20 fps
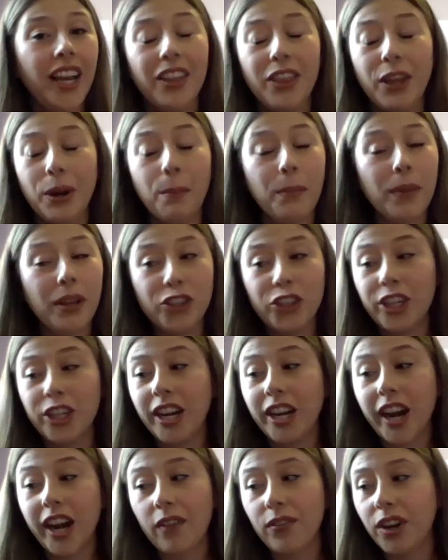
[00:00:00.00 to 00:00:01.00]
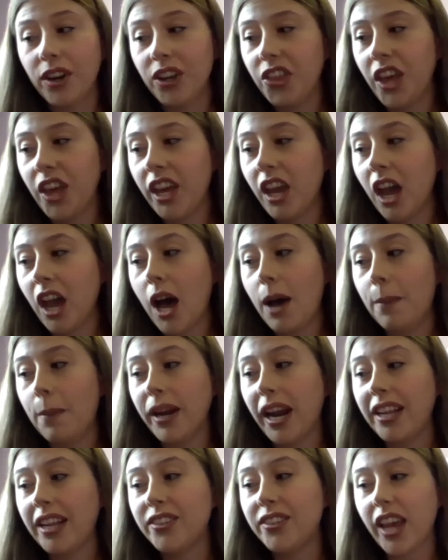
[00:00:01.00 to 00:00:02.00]
mission and everything.
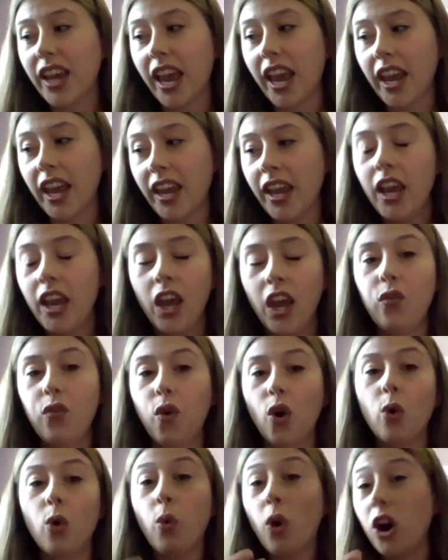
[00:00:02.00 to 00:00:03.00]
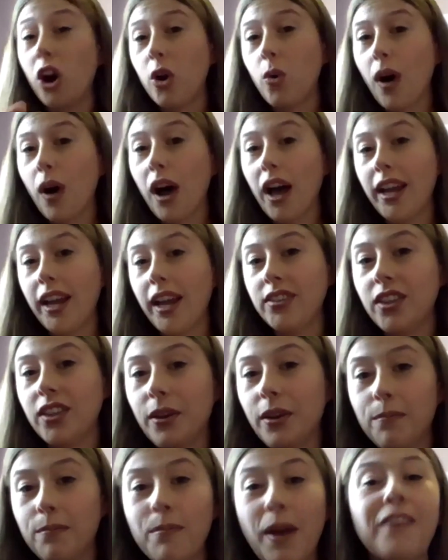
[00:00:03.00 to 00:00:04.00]
But I'd say for work-wise,
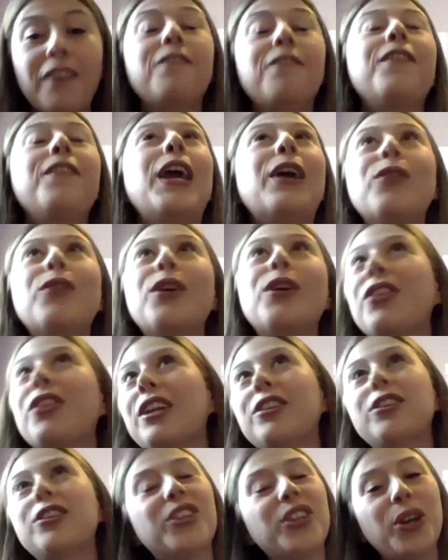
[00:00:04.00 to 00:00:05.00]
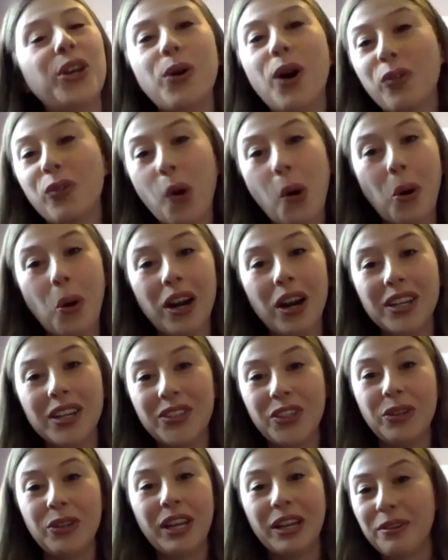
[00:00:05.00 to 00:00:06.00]
my favorite thing to do, of course,
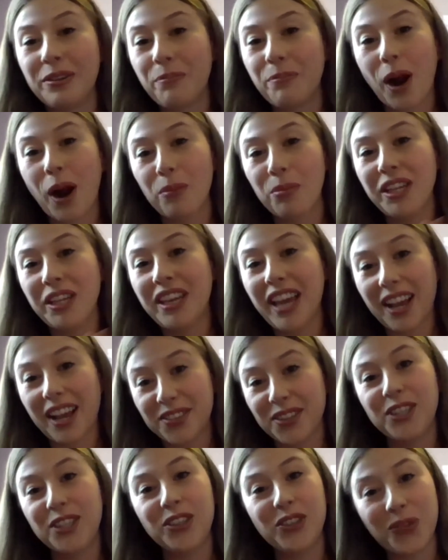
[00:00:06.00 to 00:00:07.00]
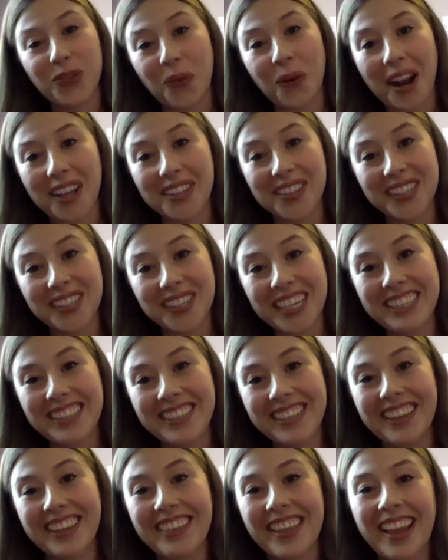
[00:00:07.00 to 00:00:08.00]
you can probably guess it, is
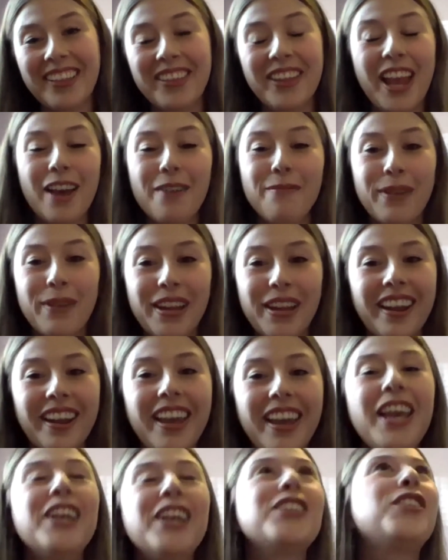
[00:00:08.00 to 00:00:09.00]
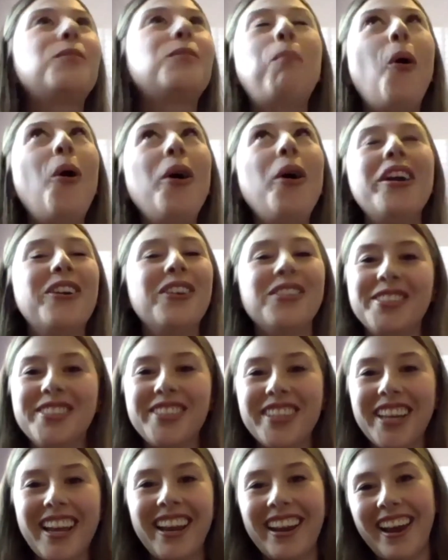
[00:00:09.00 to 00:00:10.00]
forensics. And lately I've been
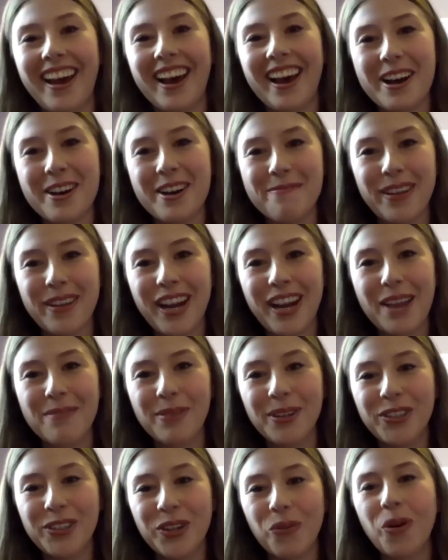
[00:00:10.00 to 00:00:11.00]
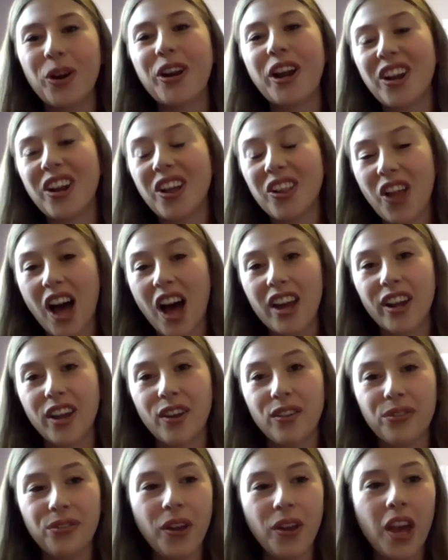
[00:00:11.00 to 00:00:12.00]
spoiled and been able to work on a lot
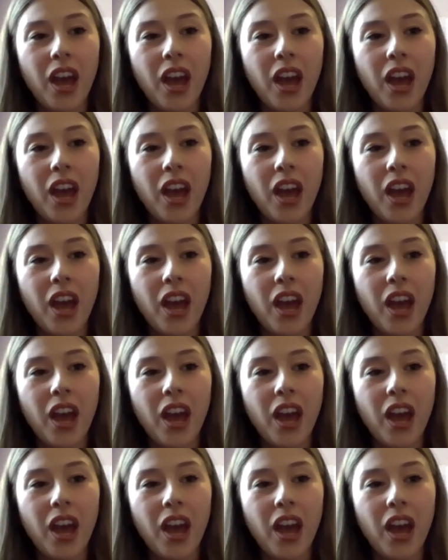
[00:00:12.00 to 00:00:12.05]
of